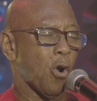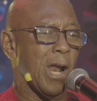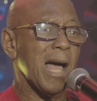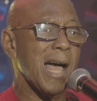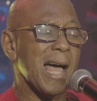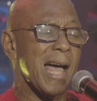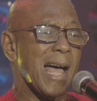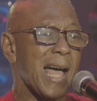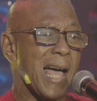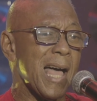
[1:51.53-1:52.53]
Oh,
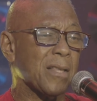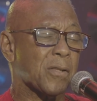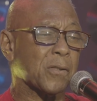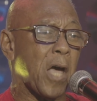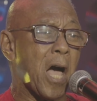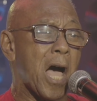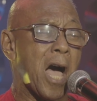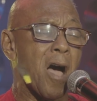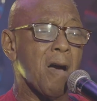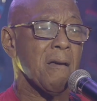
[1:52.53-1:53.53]
lad, so
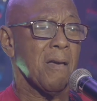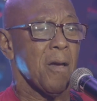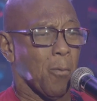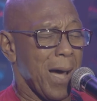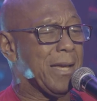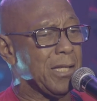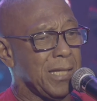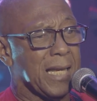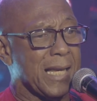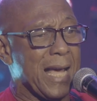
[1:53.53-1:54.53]

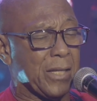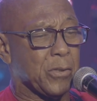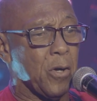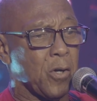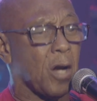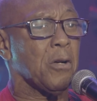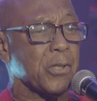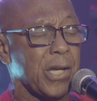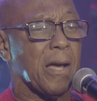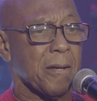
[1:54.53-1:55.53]
why neglect your
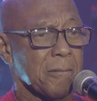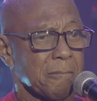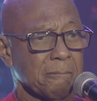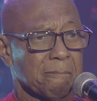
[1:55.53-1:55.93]
culture?